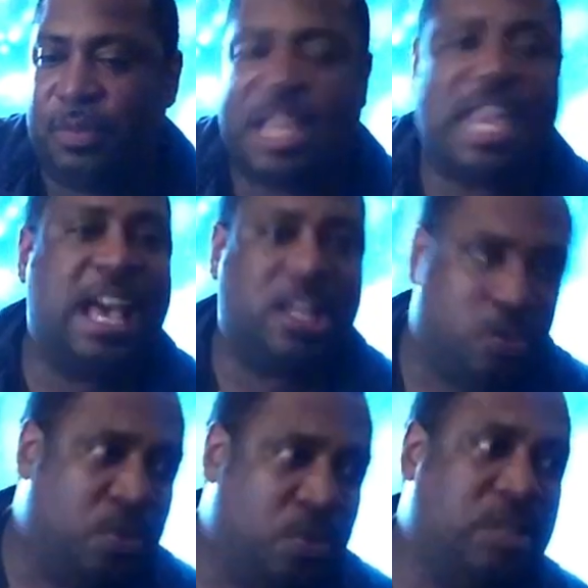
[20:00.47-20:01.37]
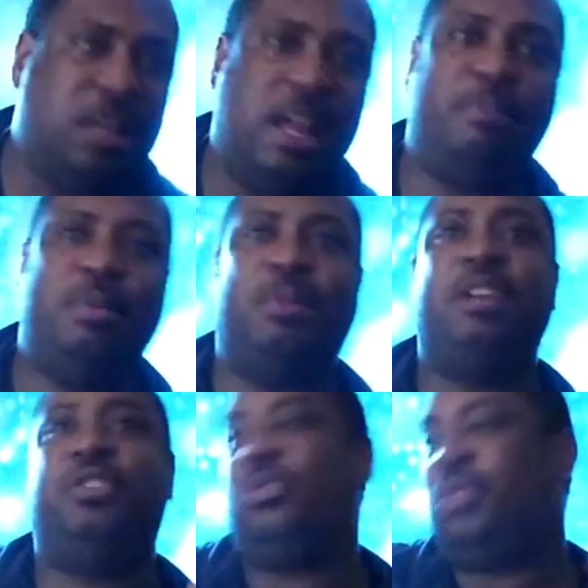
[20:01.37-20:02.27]
the casual is like people
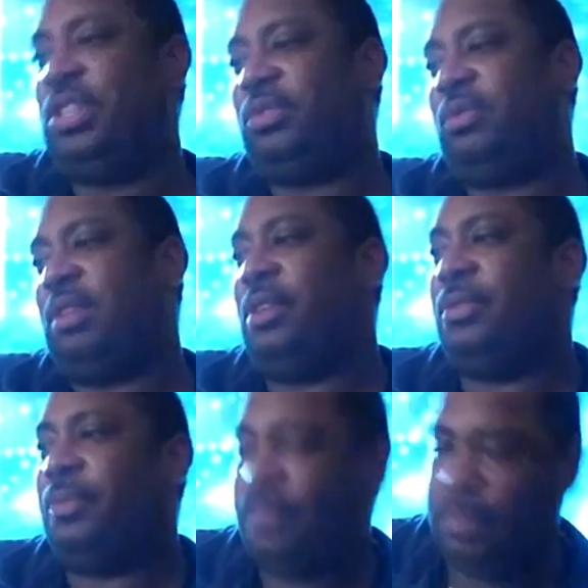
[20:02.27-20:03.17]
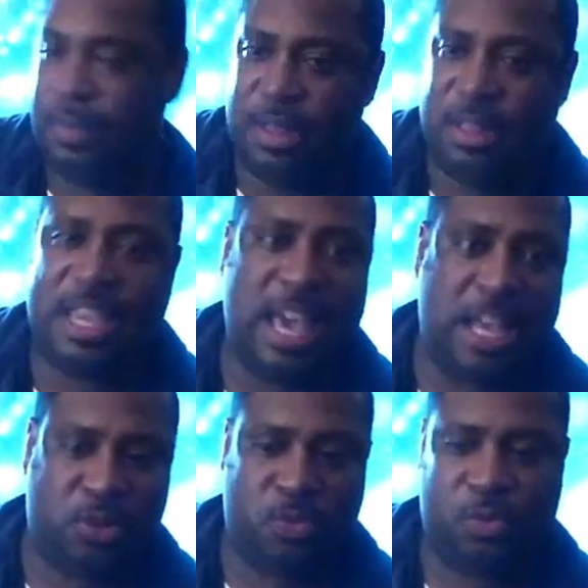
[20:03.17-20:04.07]
like to throw this around. The
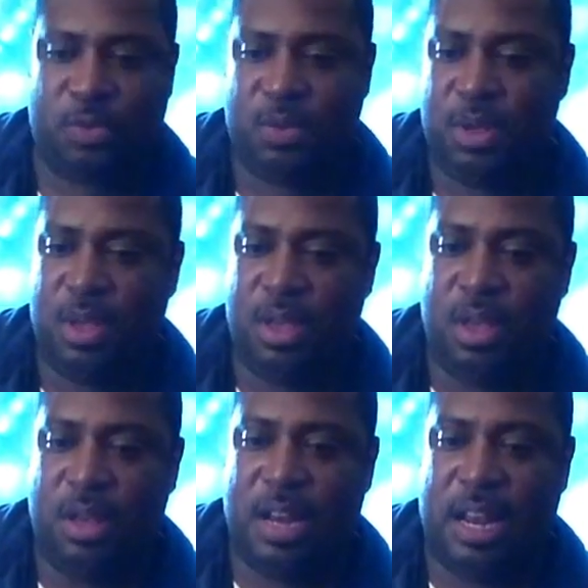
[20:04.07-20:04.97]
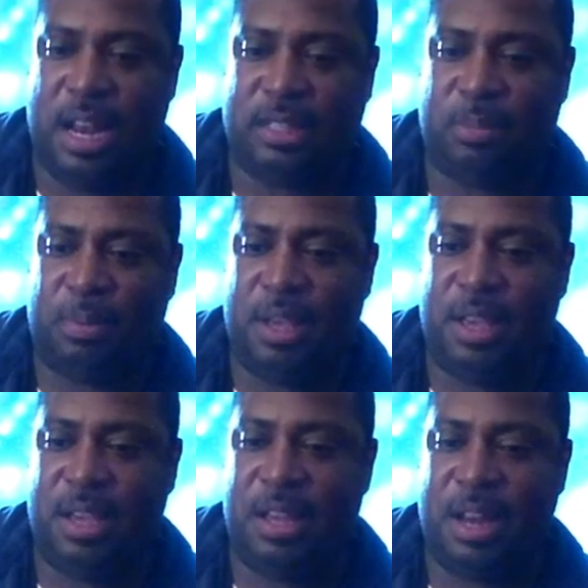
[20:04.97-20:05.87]
casual that likes to
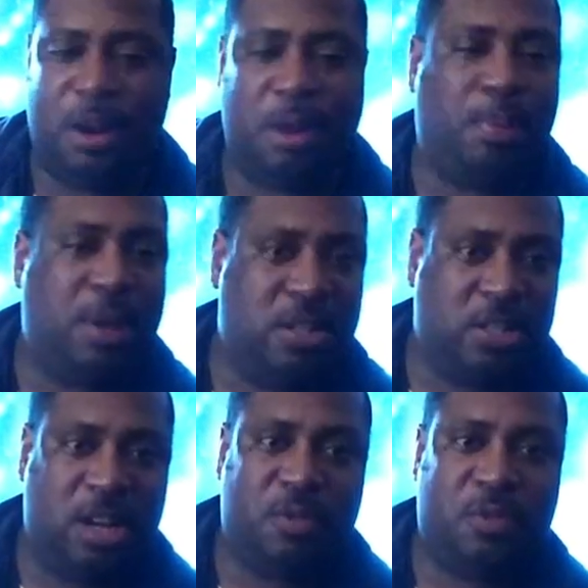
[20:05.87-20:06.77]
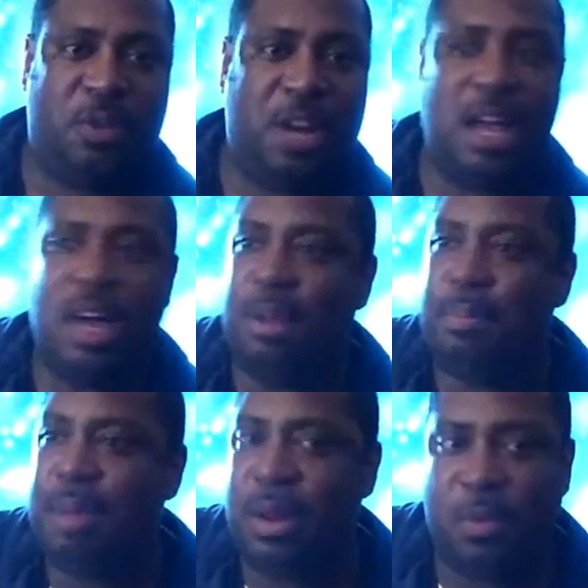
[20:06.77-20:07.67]
play that uh, play Uncharted 4, they're gonna
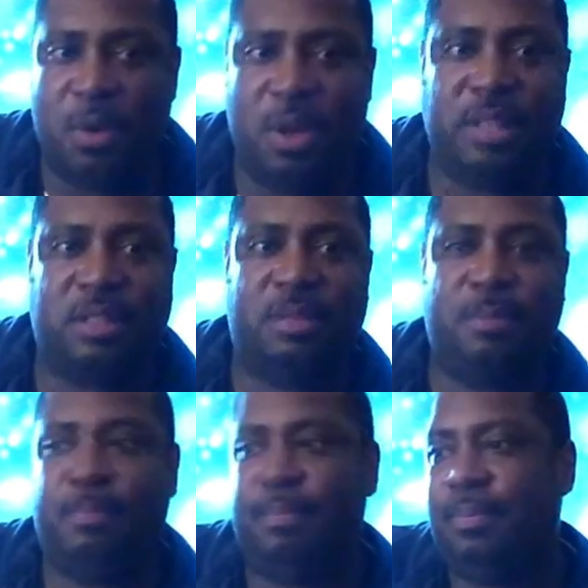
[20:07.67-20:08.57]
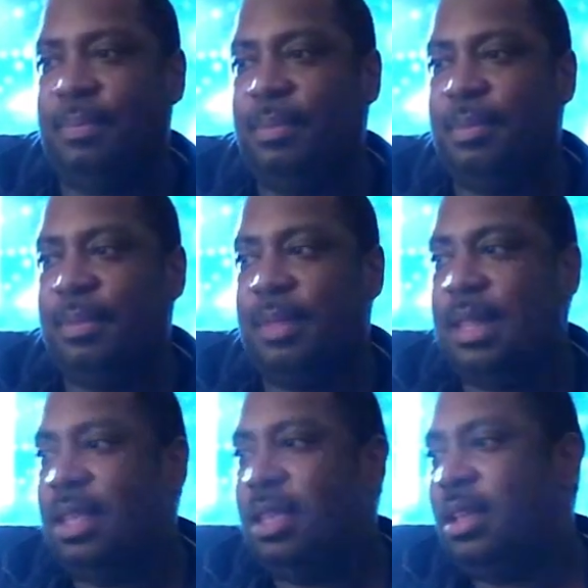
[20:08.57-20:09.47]
beat it once.
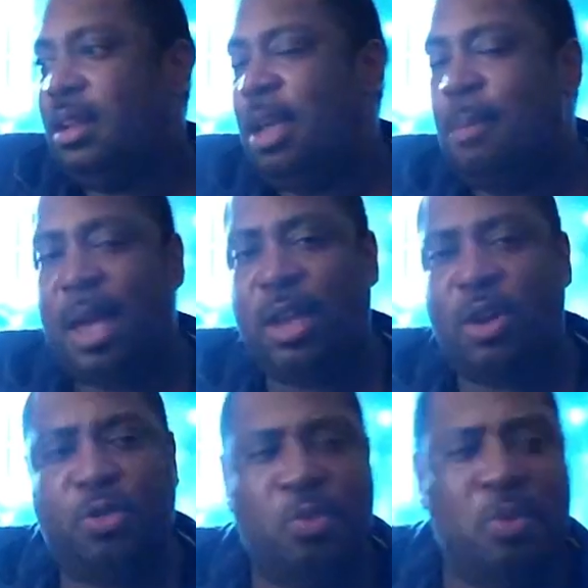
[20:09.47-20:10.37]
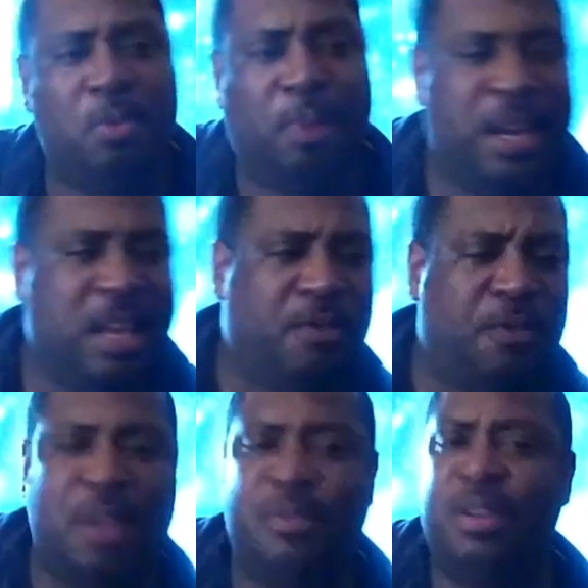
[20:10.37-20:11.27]
They might go through and play their
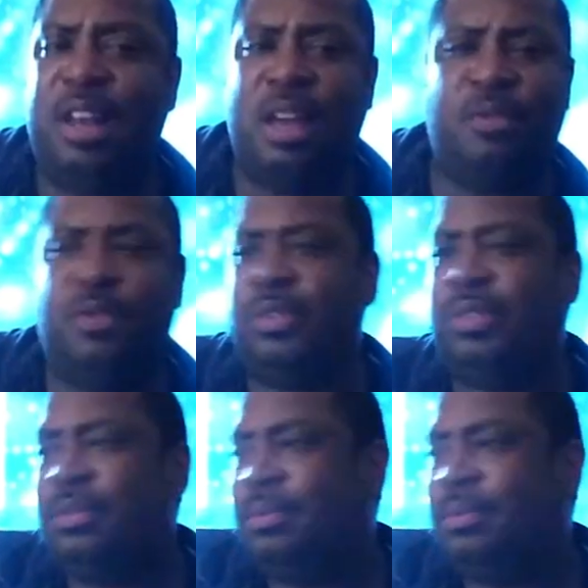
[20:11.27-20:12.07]
favorite levels,